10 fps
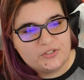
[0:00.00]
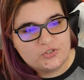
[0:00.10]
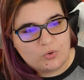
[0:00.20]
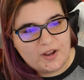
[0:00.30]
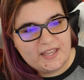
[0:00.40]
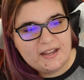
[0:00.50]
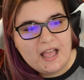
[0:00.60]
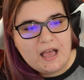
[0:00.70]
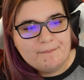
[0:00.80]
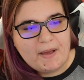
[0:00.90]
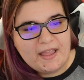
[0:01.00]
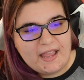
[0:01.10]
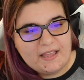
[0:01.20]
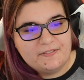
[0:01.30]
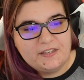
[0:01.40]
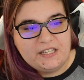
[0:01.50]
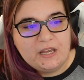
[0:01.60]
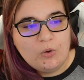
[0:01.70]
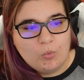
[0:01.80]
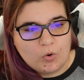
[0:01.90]
Destroying It by
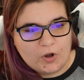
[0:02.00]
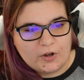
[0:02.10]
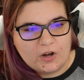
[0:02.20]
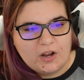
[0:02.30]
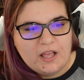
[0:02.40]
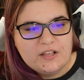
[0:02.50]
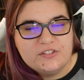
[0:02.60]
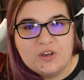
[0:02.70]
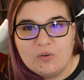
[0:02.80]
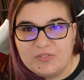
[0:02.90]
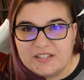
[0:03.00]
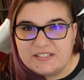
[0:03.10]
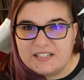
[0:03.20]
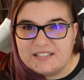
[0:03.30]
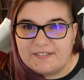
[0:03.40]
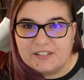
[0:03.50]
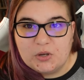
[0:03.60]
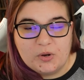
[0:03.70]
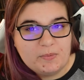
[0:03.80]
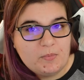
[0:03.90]
Anthony Warner. So this is definitely
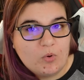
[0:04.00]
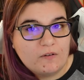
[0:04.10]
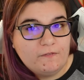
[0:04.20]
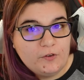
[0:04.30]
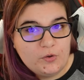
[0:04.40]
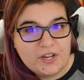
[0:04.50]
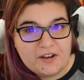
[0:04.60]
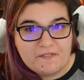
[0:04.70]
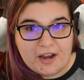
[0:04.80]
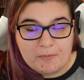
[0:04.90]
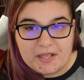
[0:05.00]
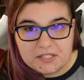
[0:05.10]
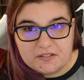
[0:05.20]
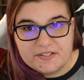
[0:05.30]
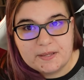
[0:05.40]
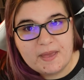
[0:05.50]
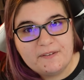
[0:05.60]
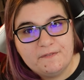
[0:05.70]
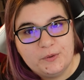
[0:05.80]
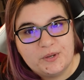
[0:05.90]
going to be more food and environmentalism
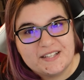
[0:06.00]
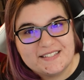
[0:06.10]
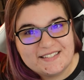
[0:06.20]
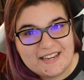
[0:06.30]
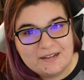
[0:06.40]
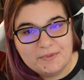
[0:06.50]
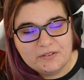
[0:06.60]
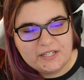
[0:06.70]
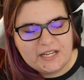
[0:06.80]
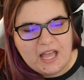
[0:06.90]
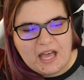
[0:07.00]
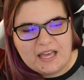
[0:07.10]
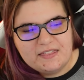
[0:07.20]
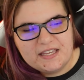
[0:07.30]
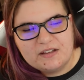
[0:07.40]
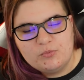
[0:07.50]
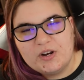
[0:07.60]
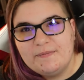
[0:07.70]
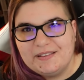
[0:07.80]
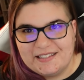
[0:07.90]
and food and sustainability. I think
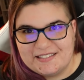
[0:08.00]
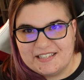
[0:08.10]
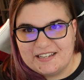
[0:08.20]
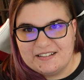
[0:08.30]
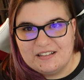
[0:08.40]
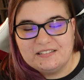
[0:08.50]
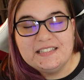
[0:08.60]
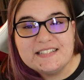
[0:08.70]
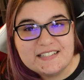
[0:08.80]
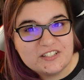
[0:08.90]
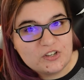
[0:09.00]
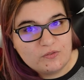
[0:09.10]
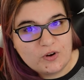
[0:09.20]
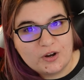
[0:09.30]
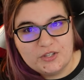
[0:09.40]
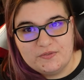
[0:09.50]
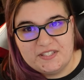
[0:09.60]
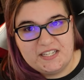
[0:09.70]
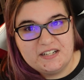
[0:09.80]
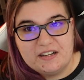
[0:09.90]
what I've been listing so far, you've
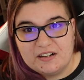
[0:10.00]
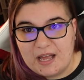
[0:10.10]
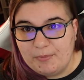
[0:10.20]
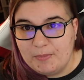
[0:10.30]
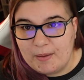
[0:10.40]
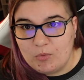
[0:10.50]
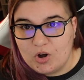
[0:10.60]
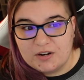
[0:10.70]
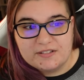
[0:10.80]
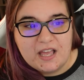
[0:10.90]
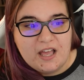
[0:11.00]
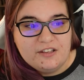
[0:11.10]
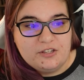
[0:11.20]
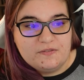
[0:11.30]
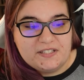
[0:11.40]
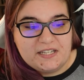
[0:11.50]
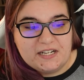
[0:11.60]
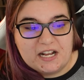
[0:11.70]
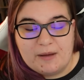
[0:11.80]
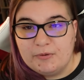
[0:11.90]
seen a couple memoirs, you've
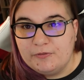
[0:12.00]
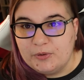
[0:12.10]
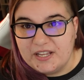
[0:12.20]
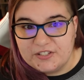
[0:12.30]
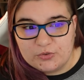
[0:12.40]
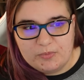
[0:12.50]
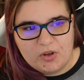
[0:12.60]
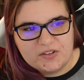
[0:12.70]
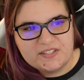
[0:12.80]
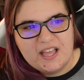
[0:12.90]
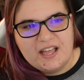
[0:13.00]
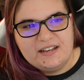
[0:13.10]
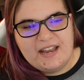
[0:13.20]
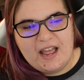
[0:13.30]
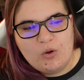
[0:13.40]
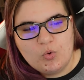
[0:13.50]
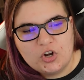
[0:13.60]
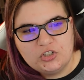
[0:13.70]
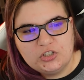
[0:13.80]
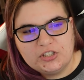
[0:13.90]
seen a couple food history books. Now
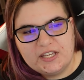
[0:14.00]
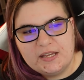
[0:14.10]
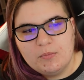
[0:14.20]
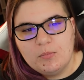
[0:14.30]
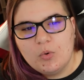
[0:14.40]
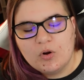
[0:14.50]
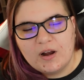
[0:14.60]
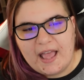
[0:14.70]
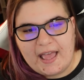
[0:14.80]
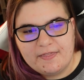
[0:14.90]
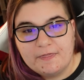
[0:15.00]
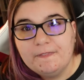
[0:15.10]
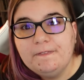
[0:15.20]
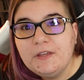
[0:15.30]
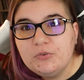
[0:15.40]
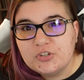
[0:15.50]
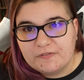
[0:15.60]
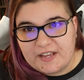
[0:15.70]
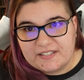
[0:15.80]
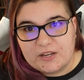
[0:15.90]
we're looking more at future
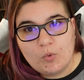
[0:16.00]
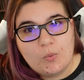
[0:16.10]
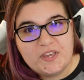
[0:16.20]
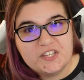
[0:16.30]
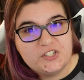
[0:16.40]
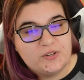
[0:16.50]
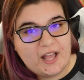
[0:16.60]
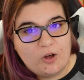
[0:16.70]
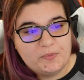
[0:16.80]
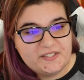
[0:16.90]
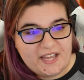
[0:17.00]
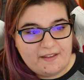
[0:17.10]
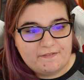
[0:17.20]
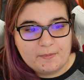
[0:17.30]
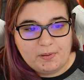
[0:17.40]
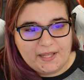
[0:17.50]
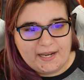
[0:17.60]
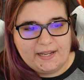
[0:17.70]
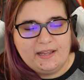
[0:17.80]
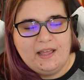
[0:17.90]
facing, what we can do to help save the
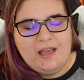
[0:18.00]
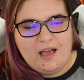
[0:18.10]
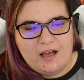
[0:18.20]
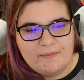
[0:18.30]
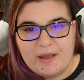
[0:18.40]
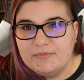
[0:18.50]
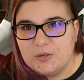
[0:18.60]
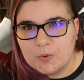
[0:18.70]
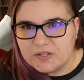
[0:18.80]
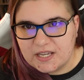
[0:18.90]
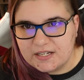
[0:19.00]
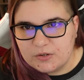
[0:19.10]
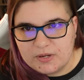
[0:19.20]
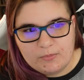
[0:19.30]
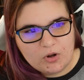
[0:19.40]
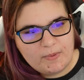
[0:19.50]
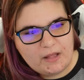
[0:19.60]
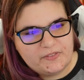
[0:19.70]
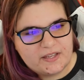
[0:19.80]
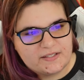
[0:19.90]
planet. I'm super excited to read more
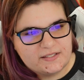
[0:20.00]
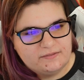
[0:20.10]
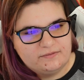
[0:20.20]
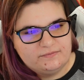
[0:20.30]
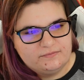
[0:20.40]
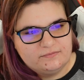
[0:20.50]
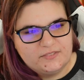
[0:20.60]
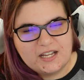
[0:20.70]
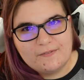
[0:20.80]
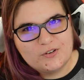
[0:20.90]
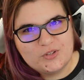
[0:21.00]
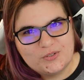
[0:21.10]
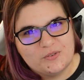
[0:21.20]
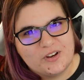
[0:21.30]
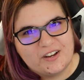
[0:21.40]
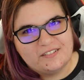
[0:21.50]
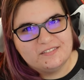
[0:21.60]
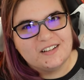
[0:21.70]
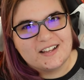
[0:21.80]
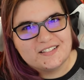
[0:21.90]
about this. The cover is also very
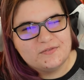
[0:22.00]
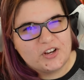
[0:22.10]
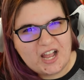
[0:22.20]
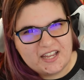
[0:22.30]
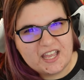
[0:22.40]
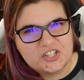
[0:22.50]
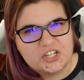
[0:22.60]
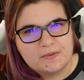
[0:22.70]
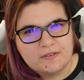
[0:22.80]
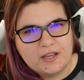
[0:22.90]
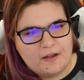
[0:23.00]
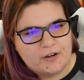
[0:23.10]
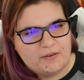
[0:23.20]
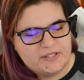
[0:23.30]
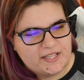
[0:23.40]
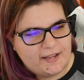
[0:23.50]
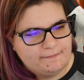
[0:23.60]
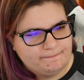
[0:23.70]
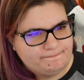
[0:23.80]
nice, very eye-catching cover, I would say.